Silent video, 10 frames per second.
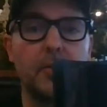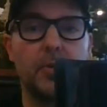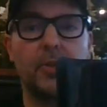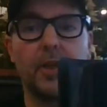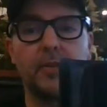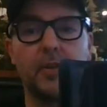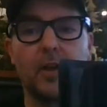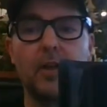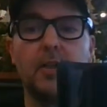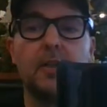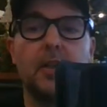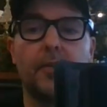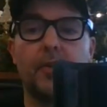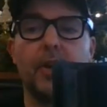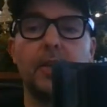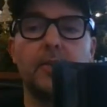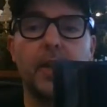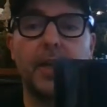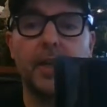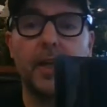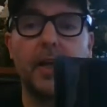But thanks a lot. Have a great day.